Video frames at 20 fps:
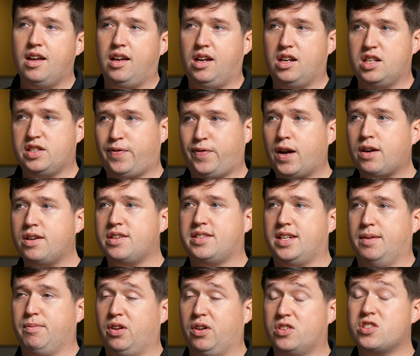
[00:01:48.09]
It is very
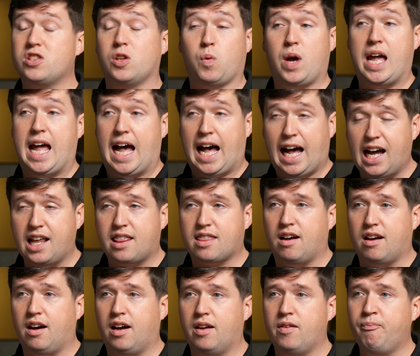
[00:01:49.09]
similar to the way I
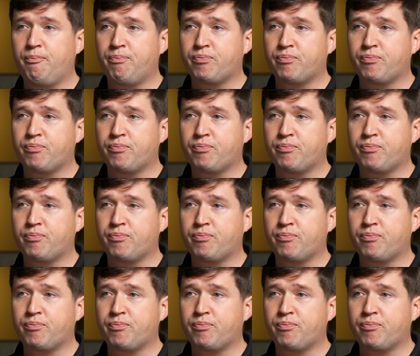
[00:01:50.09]
thought